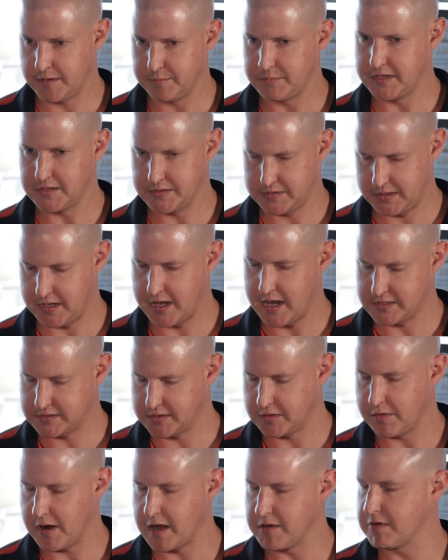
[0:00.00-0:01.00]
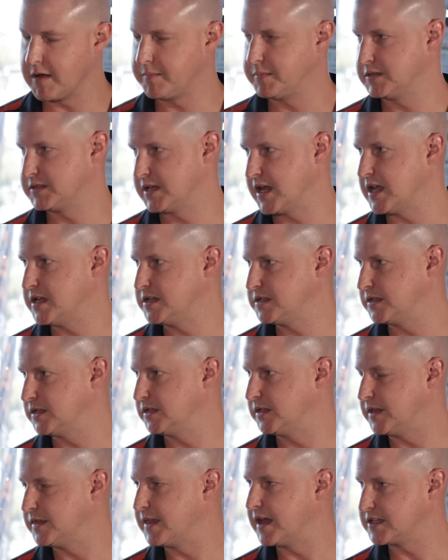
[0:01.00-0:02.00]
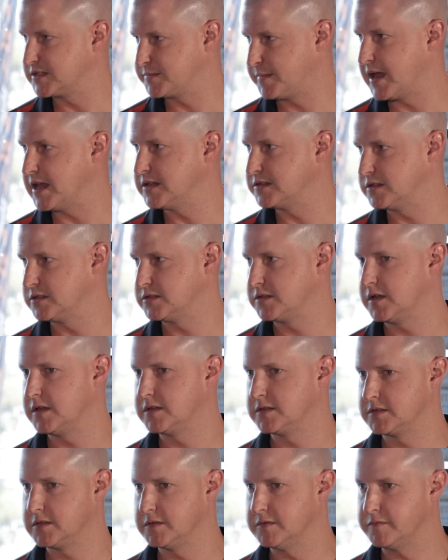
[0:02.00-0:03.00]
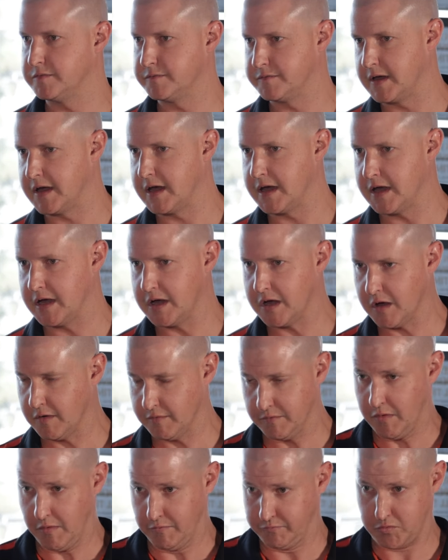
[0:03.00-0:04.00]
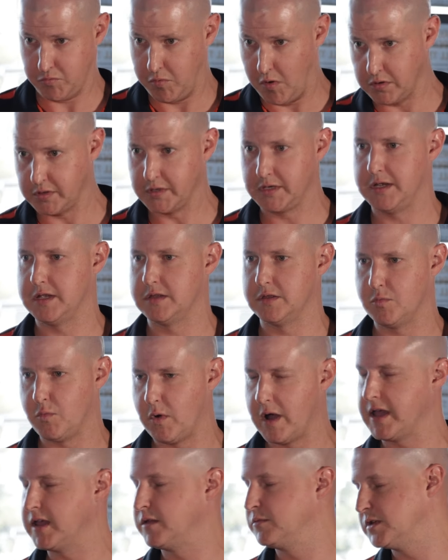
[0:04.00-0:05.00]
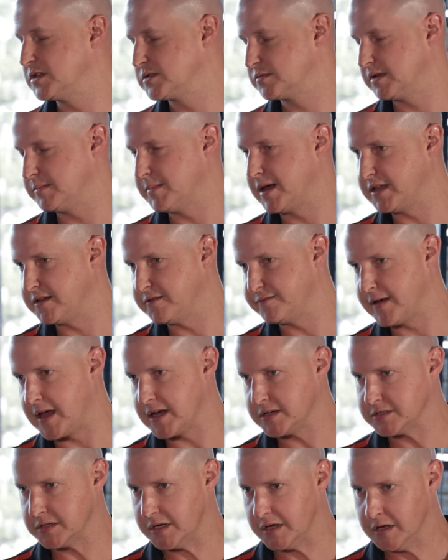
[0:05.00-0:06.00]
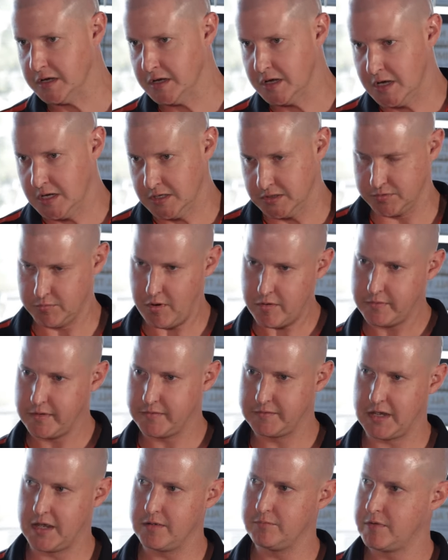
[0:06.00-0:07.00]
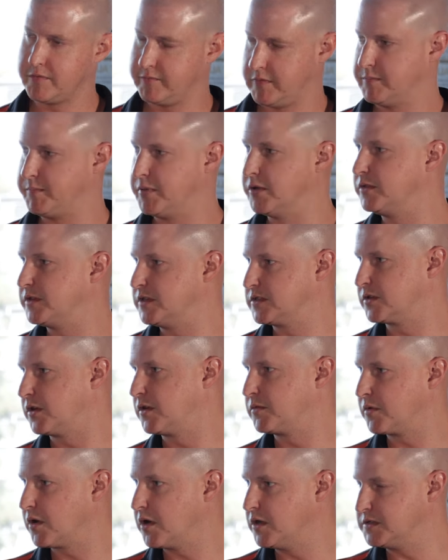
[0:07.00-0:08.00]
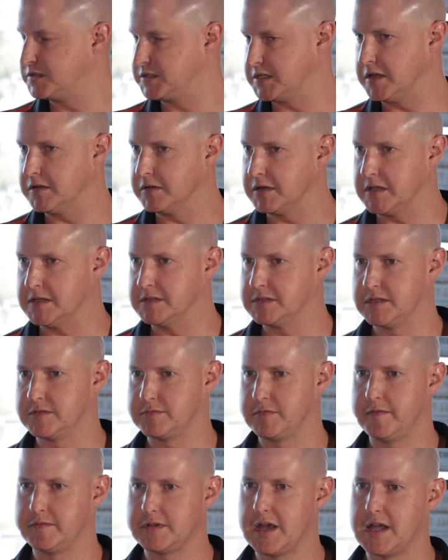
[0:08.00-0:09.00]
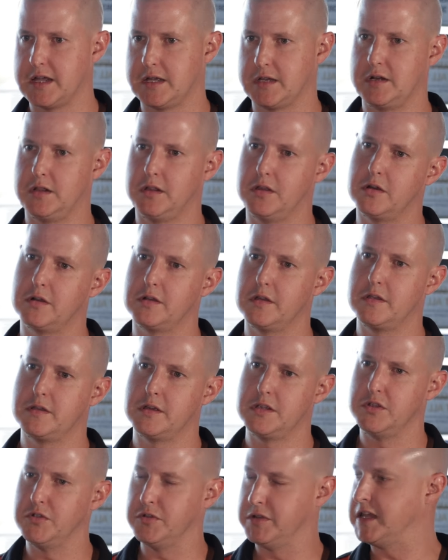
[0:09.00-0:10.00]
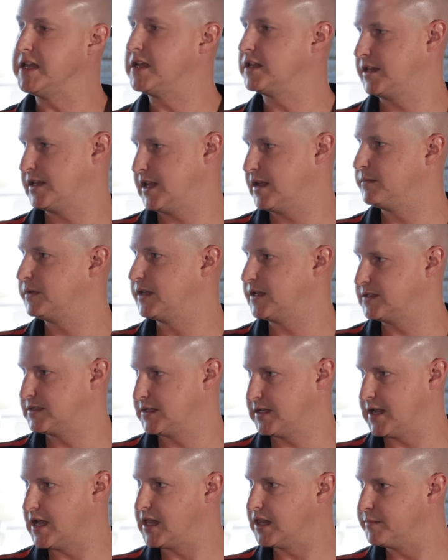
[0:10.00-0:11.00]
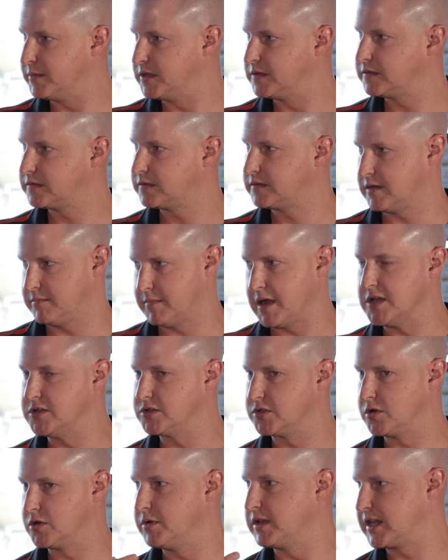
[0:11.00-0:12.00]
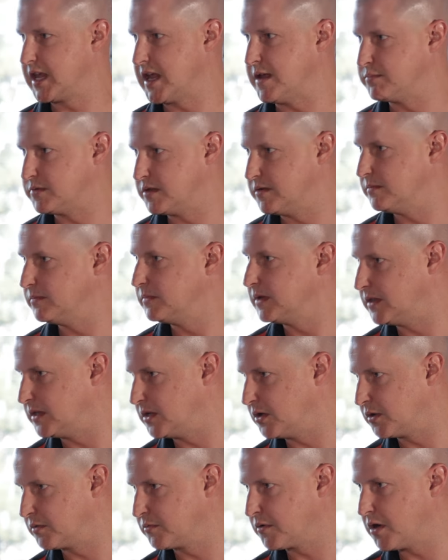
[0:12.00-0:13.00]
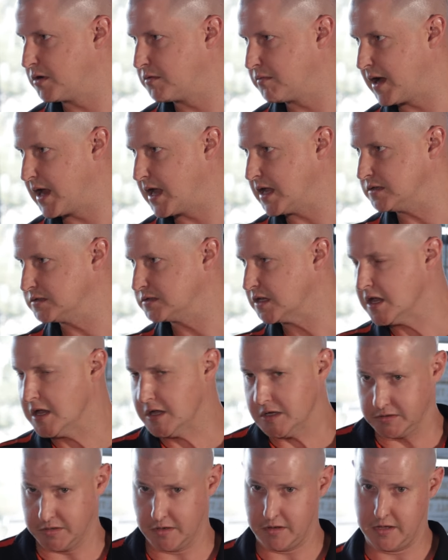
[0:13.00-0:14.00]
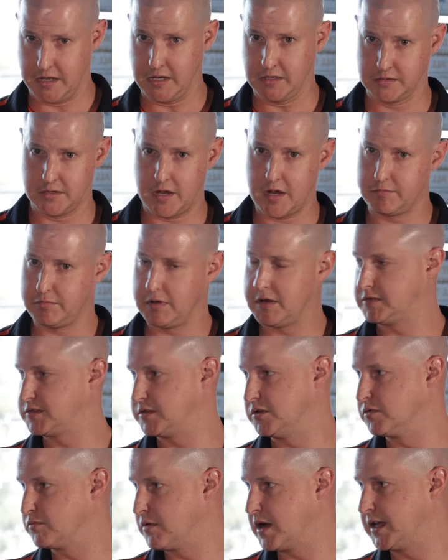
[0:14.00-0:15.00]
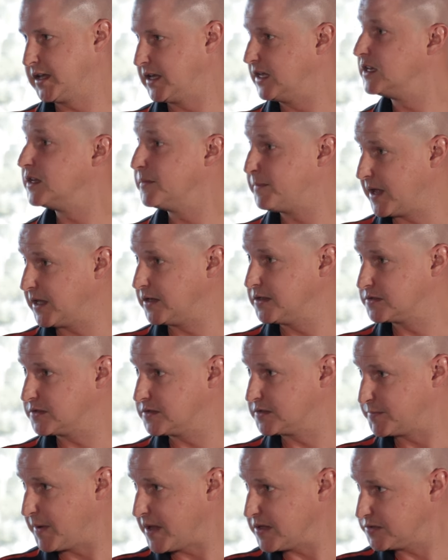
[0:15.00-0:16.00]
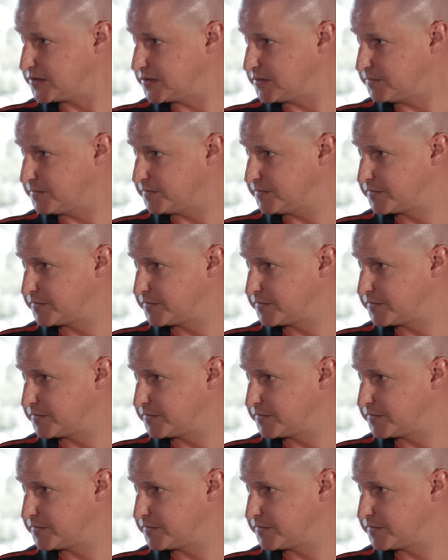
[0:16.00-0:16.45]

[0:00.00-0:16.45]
MDC has a great reputation in that space in terms of quality and the way in which we manufacture. So what we've done when we built this on-road series is we've taken a lot of the uniquely MDC elements and made we keep them in the on-road range. So things like we're still running independent suspension.